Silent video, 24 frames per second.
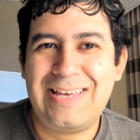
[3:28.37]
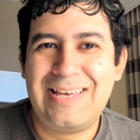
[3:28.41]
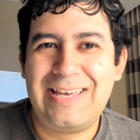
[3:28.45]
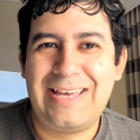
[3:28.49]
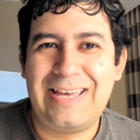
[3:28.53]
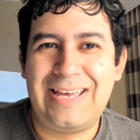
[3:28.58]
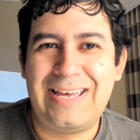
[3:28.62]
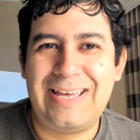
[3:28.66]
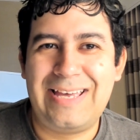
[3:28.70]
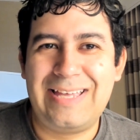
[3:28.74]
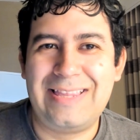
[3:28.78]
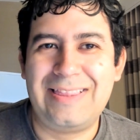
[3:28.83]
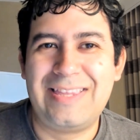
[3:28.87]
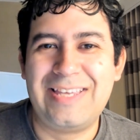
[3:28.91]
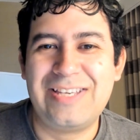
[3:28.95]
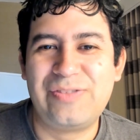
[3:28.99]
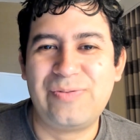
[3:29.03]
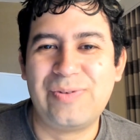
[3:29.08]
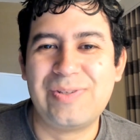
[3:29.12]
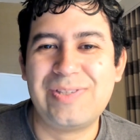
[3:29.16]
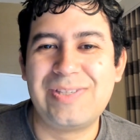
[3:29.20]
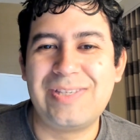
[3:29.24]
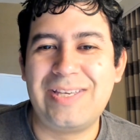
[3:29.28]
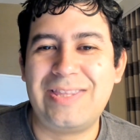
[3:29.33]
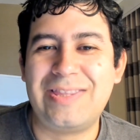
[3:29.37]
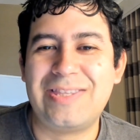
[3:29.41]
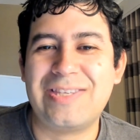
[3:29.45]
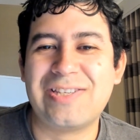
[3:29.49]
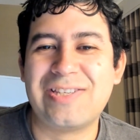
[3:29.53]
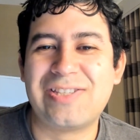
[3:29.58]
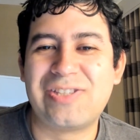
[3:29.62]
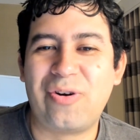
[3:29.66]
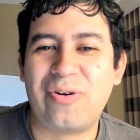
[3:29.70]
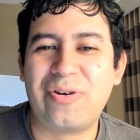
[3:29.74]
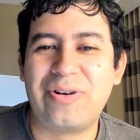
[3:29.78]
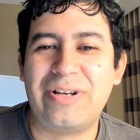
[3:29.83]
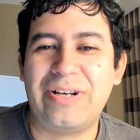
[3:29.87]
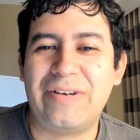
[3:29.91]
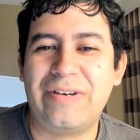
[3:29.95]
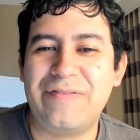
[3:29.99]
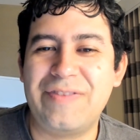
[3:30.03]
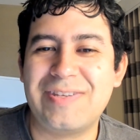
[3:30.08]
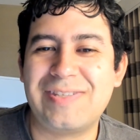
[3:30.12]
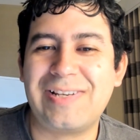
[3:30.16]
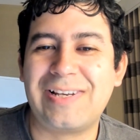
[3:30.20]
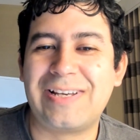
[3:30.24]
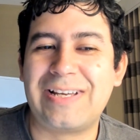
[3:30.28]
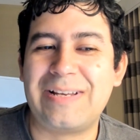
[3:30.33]
And this was in the start of
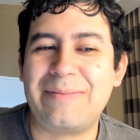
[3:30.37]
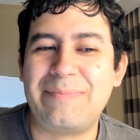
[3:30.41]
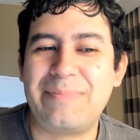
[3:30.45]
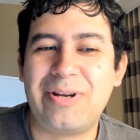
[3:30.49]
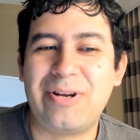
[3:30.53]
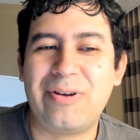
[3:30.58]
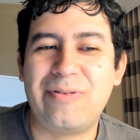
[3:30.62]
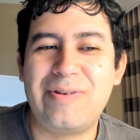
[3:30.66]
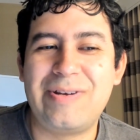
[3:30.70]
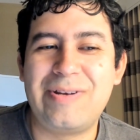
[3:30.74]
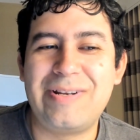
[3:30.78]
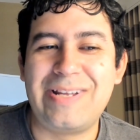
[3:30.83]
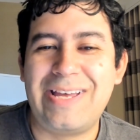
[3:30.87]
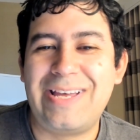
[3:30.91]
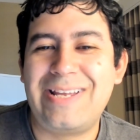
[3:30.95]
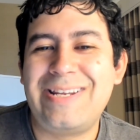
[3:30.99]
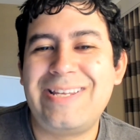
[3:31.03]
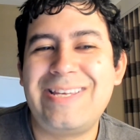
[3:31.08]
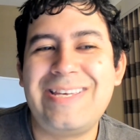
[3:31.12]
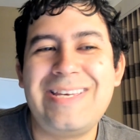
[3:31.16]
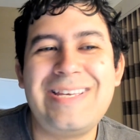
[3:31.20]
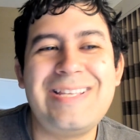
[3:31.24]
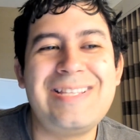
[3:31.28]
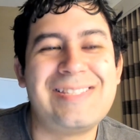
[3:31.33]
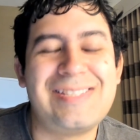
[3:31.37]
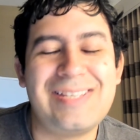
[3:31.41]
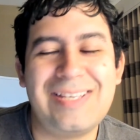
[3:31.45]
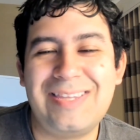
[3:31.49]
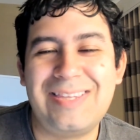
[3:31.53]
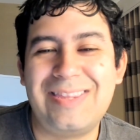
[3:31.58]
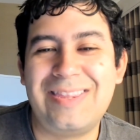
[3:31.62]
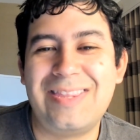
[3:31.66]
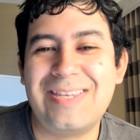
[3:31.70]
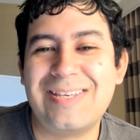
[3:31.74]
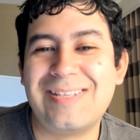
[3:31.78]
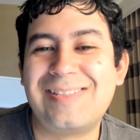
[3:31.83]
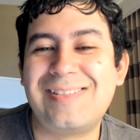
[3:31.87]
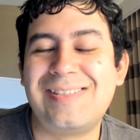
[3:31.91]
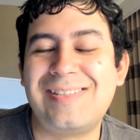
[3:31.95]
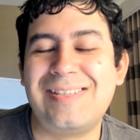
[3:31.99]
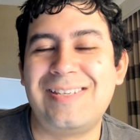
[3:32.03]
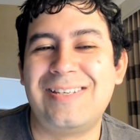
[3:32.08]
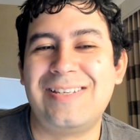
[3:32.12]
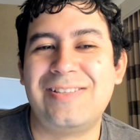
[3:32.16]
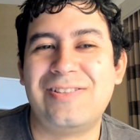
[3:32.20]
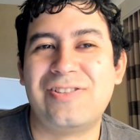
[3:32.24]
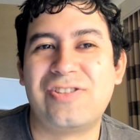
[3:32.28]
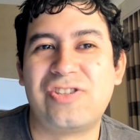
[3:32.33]
the second period, and he did this
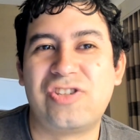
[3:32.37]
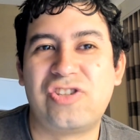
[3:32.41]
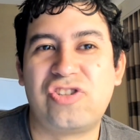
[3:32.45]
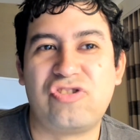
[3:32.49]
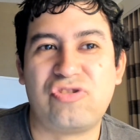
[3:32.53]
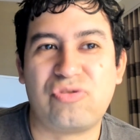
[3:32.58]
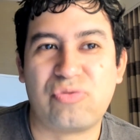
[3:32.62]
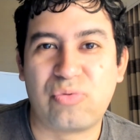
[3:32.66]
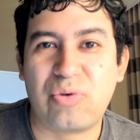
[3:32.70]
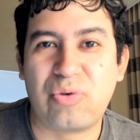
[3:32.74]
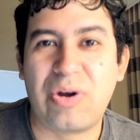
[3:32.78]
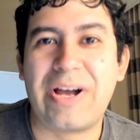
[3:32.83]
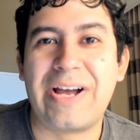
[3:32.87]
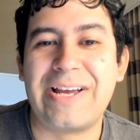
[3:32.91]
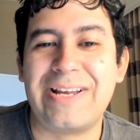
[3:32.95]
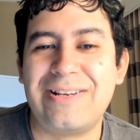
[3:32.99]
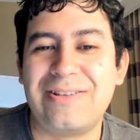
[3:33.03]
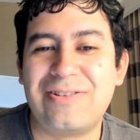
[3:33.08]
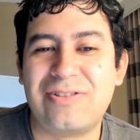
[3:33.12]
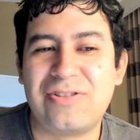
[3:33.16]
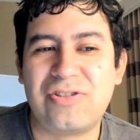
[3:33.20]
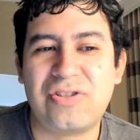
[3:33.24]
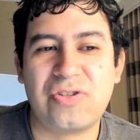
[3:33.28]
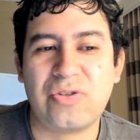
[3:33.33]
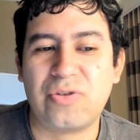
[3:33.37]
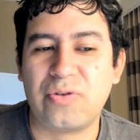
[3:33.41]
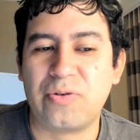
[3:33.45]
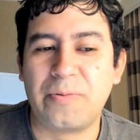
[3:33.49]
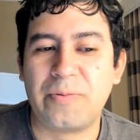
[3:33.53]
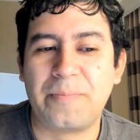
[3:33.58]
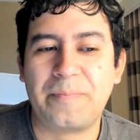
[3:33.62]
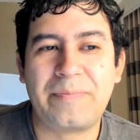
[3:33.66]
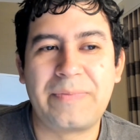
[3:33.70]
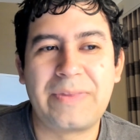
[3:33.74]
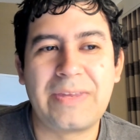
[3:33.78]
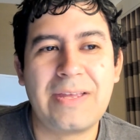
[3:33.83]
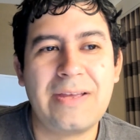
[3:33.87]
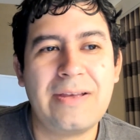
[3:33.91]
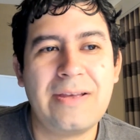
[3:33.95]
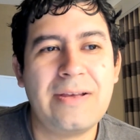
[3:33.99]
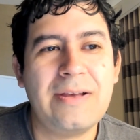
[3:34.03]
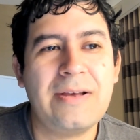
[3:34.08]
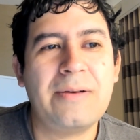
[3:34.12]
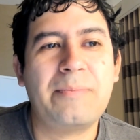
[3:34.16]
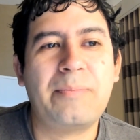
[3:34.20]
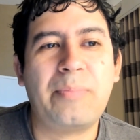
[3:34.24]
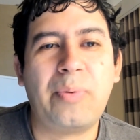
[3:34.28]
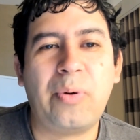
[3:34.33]
in stride, too.
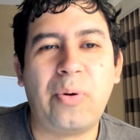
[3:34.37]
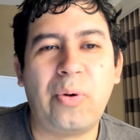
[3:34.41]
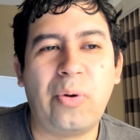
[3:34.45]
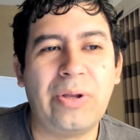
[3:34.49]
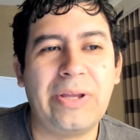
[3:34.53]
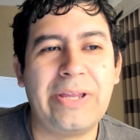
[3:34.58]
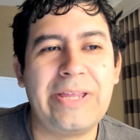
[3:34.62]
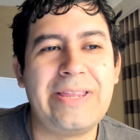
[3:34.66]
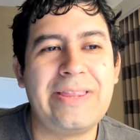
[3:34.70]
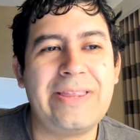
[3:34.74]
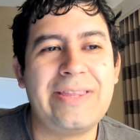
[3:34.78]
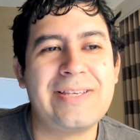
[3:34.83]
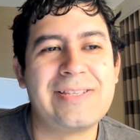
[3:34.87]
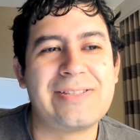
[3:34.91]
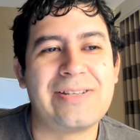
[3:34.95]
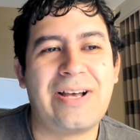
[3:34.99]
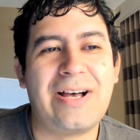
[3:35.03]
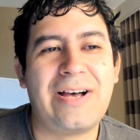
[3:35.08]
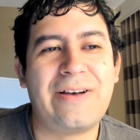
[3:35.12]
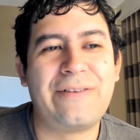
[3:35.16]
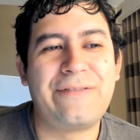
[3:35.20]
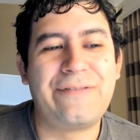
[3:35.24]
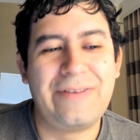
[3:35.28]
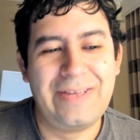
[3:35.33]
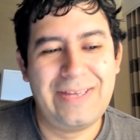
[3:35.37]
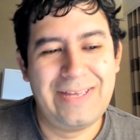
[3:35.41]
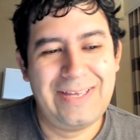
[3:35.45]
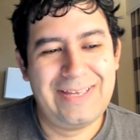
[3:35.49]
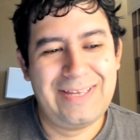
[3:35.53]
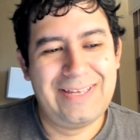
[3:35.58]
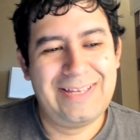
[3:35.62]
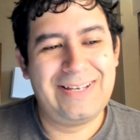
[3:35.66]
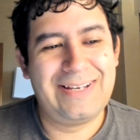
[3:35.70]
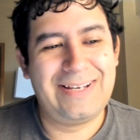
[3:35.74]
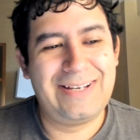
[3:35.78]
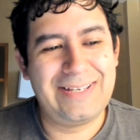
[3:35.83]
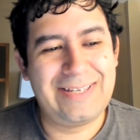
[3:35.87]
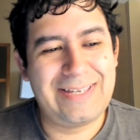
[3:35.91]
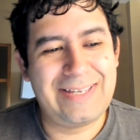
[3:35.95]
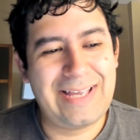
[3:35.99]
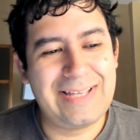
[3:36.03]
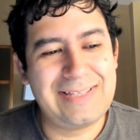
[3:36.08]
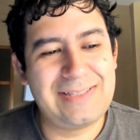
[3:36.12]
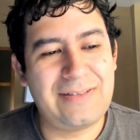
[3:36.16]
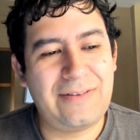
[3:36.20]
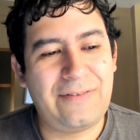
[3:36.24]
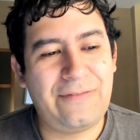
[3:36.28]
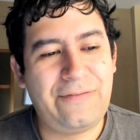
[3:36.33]
Pulling this off
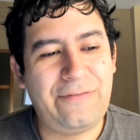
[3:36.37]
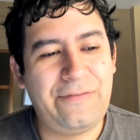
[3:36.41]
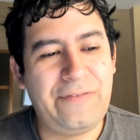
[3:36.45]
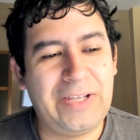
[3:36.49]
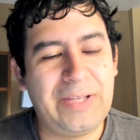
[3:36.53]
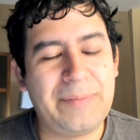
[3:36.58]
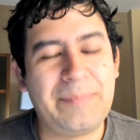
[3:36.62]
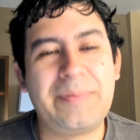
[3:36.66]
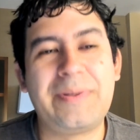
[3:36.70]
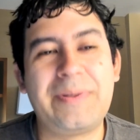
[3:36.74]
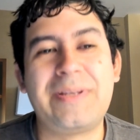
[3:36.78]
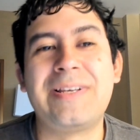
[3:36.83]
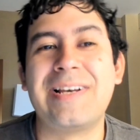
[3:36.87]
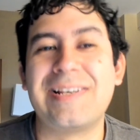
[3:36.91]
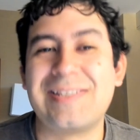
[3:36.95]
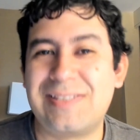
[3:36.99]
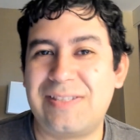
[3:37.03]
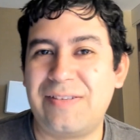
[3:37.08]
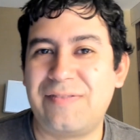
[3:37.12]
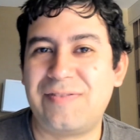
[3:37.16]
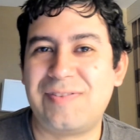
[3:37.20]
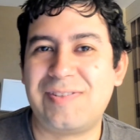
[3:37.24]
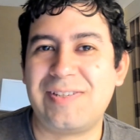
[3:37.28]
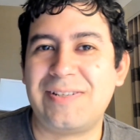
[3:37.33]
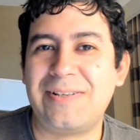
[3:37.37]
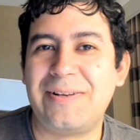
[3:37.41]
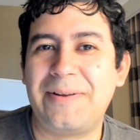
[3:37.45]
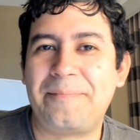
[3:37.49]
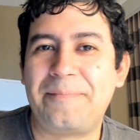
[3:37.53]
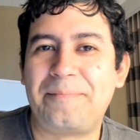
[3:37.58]
against Philip Gustafson.